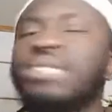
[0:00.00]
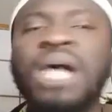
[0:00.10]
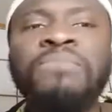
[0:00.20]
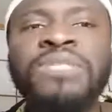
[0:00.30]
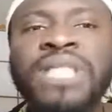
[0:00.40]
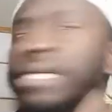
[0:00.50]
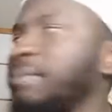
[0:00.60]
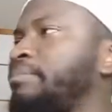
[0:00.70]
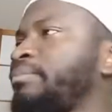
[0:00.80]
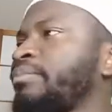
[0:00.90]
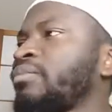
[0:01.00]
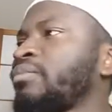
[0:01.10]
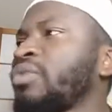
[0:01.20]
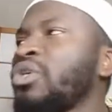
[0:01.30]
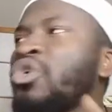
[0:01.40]
Some said,
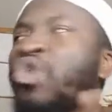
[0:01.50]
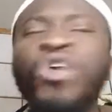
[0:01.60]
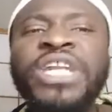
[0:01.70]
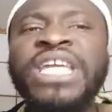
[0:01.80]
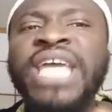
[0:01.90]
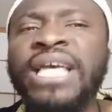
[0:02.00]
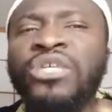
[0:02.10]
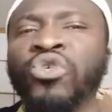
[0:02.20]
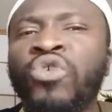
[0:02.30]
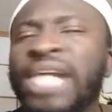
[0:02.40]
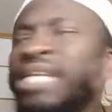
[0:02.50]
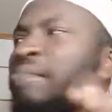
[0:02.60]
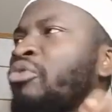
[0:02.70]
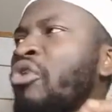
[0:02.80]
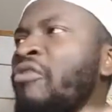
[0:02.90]
go near so
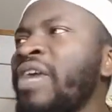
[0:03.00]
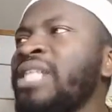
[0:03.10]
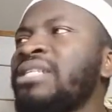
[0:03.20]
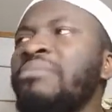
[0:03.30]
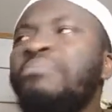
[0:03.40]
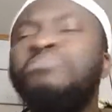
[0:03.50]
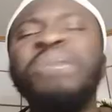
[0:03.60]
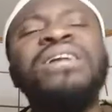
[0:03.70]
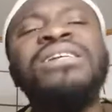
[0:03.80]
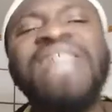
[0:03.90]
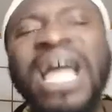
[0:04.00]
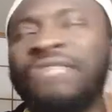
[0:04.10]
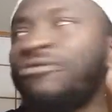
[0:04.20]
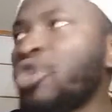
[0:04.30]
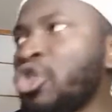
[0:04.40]
that the prophet may
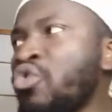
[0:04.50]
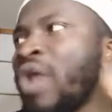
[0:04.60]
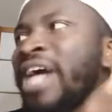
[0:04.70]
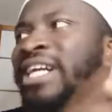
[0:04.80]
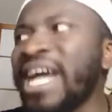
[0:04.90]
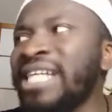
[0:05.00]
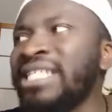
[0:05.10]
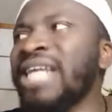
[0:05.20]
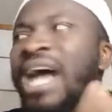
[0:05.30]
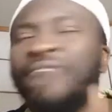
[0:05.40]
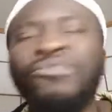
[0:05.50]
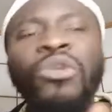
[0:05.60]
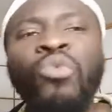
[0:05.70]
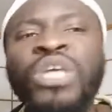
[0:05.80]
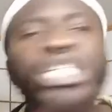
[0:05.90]
write for you a writing
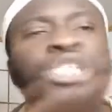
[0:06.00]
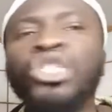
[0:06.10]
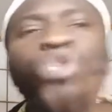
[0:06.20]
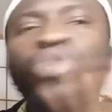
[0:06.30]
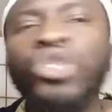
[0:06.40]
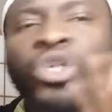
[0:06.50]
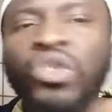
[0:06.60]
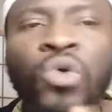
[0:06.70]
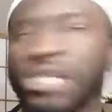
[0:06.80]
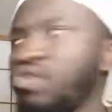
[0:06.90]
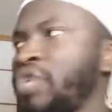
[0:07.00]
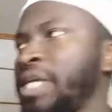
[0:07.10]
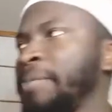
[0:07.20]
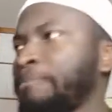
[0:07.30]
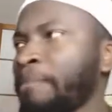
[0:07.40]
after which you will not go
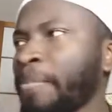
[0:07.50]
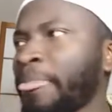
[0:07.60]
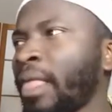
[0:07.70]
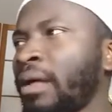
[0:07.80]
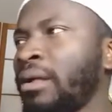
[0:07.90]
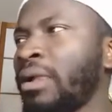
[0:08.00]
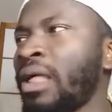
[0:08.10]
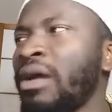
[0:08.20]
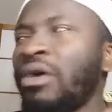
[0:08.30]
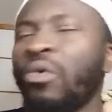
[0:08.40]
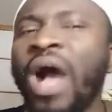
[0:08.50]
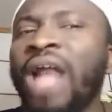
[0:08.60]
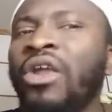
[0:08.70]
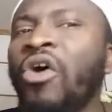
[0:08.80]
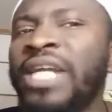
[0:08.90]
astray.
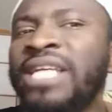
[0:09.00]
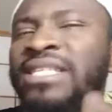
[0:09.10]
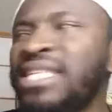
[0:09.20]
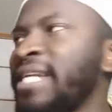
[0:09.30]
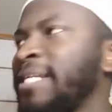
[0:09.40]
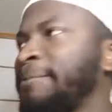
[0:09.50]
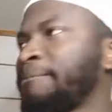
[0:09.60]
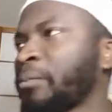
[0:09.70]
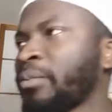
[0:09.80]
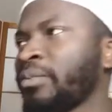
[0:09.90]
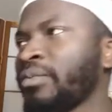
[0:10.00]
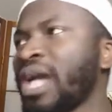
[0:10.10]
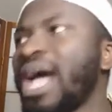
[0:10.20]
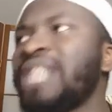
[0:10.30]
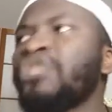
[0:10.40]
While others said,
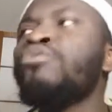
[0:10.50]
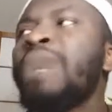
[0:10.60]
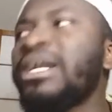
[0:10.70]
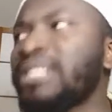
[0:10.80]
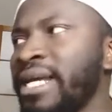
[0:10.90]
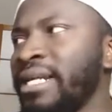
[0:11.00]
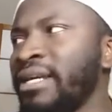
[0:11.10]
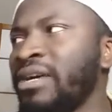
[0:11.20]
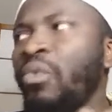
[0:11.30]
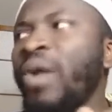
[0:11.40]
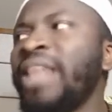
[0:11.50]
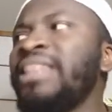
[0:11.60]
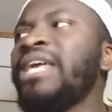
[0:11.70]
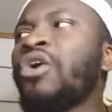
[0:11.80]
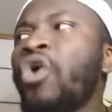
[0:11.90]
as Umar said,
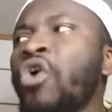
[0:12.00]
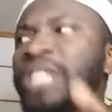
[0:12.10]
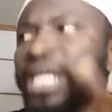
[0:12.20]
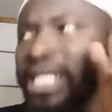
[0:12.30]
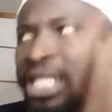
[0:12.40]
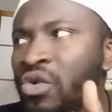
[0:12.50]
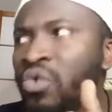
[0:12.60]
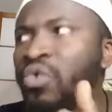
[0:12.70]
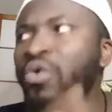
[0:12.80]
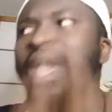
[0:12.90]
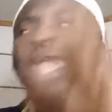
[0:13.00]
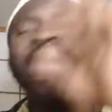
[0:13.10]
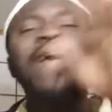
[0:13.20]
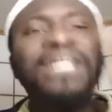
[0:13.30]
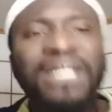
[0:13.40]
when they caused a hue
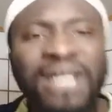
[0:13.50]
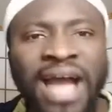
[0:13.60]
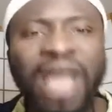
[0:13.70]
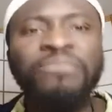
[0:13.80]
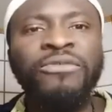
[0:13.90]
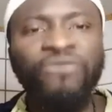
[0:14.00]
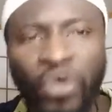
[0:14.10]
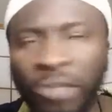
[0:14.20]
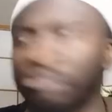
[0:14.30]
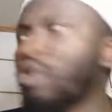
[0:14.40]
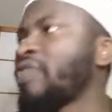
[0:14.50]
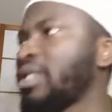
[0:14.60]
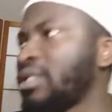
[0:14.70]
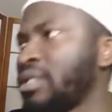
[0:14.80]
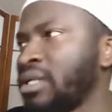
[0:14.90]
and cry before the
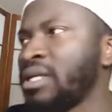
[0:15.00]
prophet,